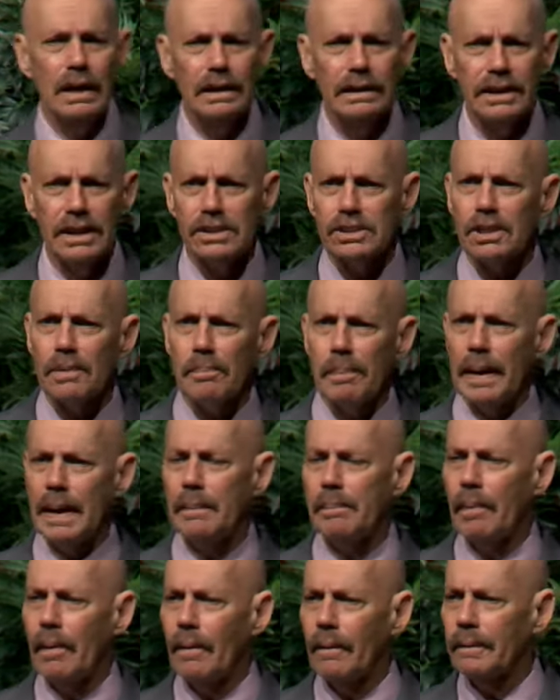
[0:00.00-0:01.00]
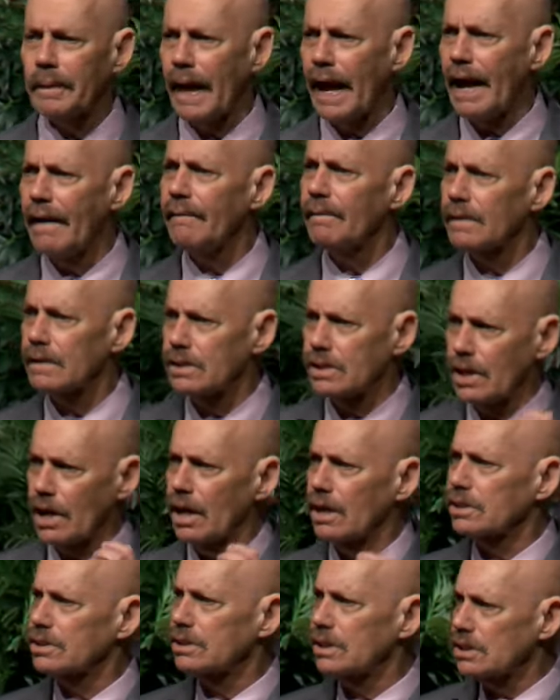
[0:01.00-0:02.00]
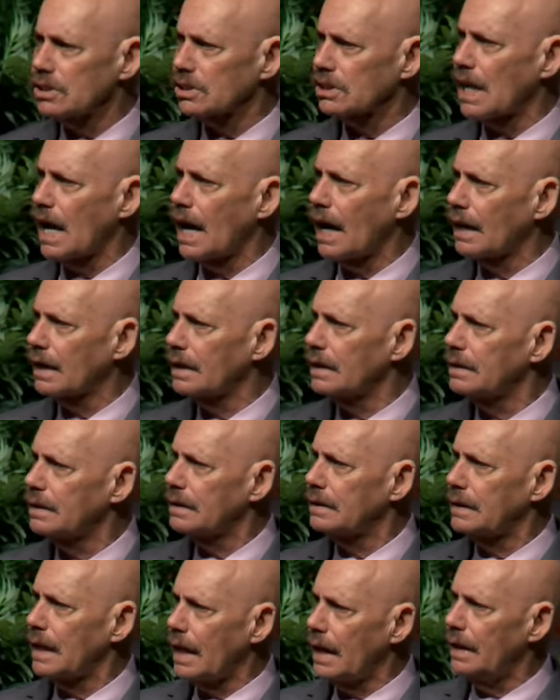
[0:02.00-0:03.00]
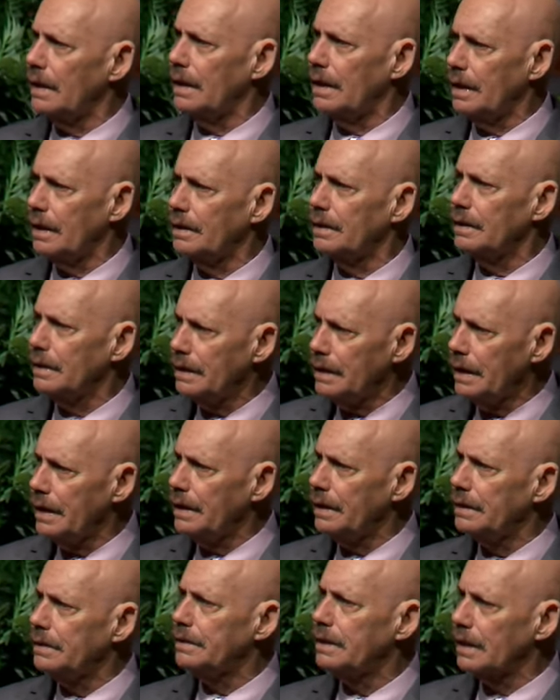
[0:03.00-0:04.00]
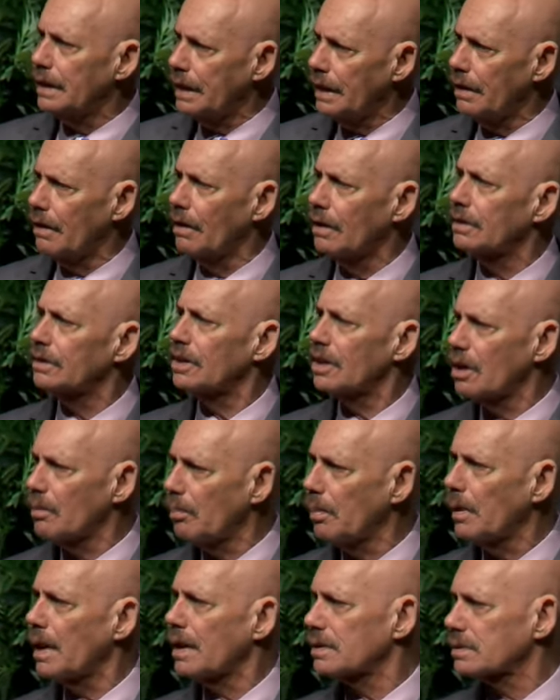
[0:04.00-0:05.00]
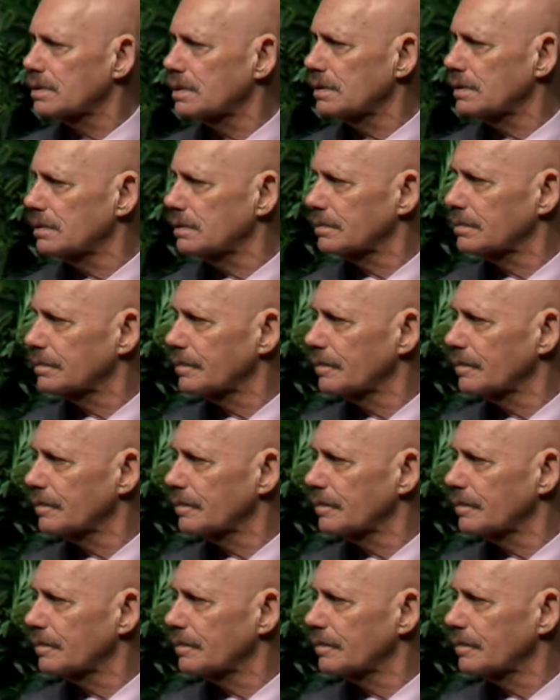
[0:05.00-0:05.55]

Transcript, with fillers: These are people that just decided they didn't need to get under the blessing.